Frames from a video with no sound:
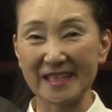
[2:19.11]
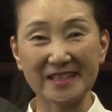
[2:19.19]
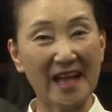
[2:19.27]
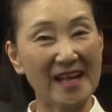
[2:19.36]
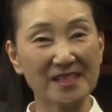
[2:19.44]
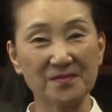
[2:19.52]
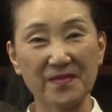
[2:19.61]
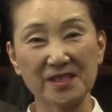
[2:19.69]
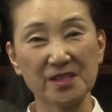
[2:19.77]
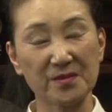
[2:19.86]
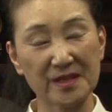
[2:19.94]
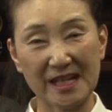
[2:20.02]
the dance
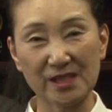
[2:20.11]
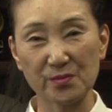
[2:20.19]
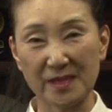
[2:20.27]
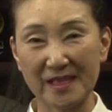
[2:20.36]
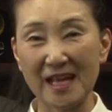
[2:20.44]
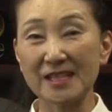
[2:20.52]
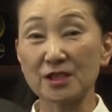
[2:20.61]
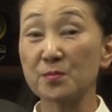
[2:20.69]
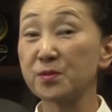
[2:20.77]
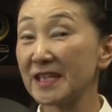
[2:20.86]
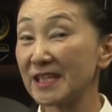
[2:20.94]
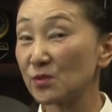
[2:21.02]
festival next week. So
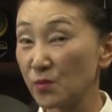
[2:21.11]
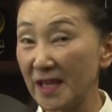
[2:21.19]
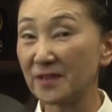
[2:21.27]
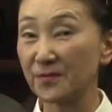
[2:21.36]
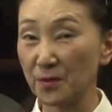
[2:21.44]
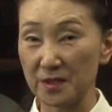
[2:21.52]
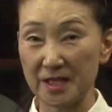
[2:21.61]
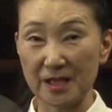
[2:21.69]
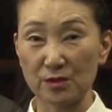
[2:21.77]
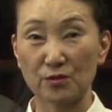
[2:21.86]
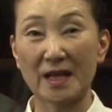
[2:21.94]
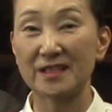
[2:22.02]
please wait for the uh,
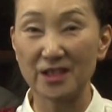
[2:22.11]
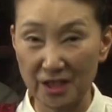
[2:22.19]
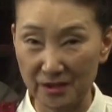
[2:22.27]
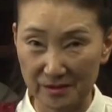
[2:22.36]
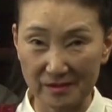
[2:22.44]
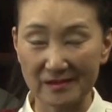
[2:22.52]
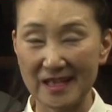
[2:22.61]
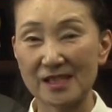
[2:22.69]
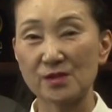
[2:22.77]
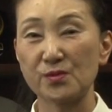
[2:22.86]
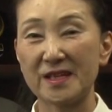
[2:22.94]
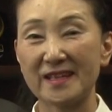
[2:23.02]
great news
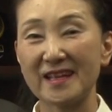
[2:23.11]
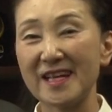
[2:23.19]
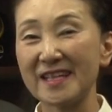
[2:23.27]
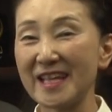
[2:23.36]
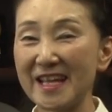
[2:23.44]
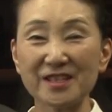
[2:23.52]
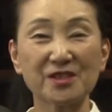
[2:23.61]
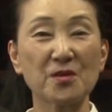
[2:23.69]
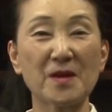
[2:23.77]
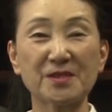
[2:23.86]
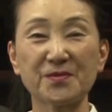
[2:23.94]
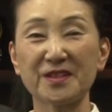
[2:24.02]
next week. Thank you so
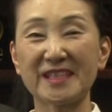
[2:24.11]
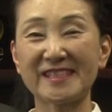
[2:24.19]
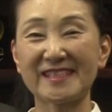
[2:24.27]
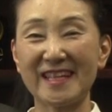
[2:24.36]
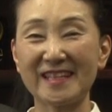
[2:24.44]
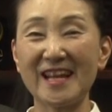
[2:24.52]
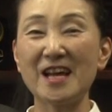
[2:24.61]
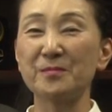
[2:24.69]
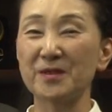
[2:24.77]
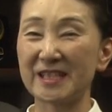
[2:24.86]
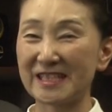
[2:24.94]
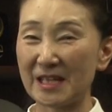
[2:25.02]
much for listening.
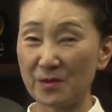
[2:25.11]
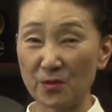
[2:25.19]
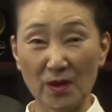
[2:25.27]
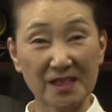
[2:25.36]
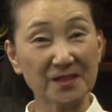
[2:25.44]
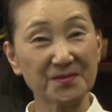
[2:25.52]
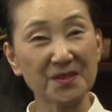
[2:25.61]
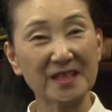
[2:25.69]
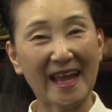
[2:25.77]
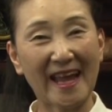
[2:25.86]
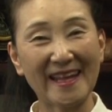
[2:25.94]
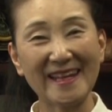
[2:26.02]
Please have a wonderful
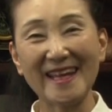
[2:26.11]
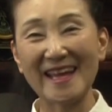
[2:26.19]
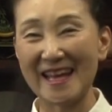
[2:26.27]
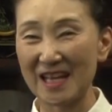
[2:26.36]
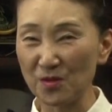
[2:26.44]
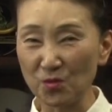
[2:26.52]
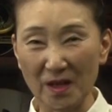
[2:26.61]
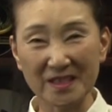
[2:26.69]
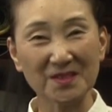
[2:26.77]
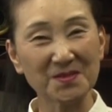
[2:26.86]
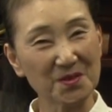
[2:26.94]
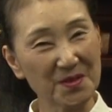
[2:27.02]
day and a
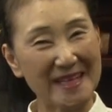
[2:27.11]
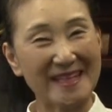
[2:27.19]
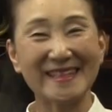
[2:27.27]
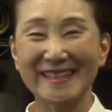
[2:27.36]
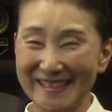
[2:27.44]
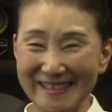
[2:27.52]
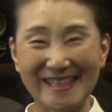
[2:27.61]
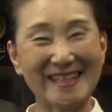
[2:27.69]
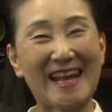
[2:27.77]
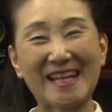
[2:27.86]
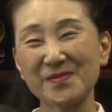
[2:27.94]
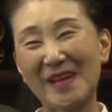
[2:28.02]
wonderful week. See you
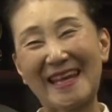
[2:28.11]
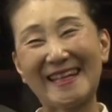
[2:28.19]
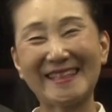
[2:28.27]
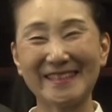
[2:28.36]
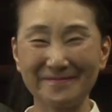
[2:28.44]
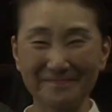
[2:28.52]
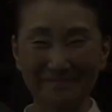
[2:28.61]
next week.